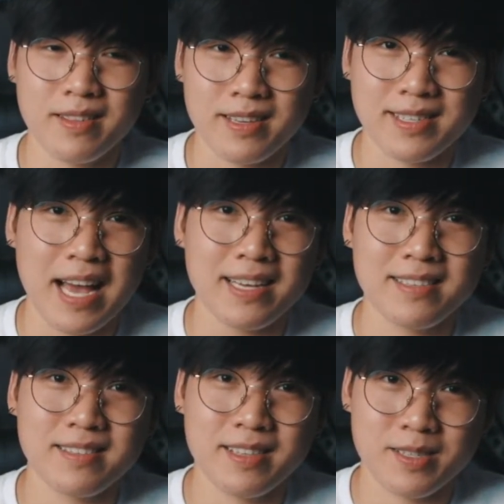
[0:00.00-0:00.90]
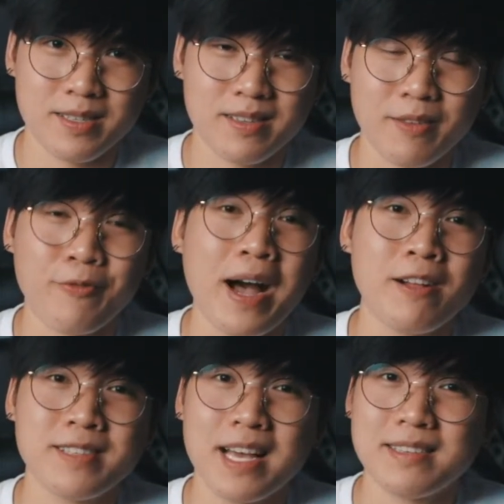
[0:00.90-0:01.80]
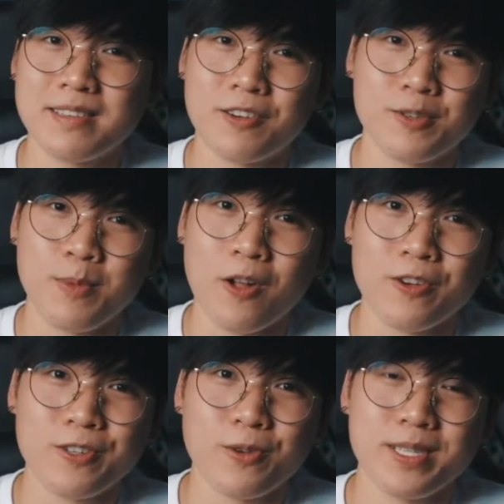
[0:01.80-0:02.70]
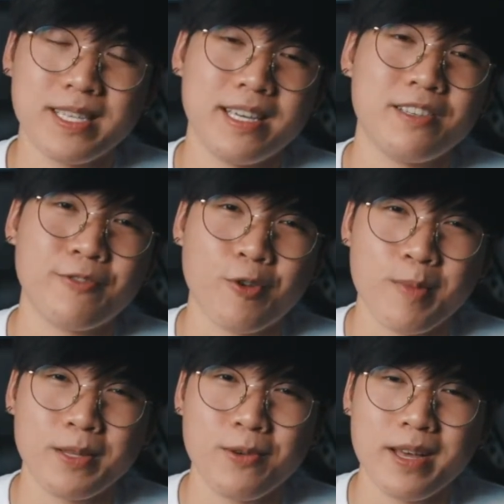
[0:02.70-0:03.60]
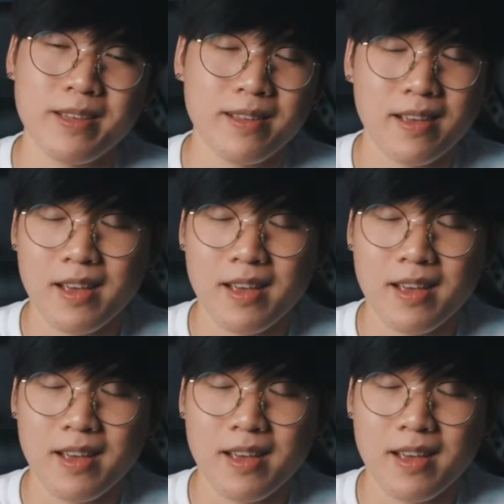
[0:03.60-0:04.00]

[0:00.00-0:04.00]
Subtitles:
the file sizes are smaller, so it's easier for me to edit.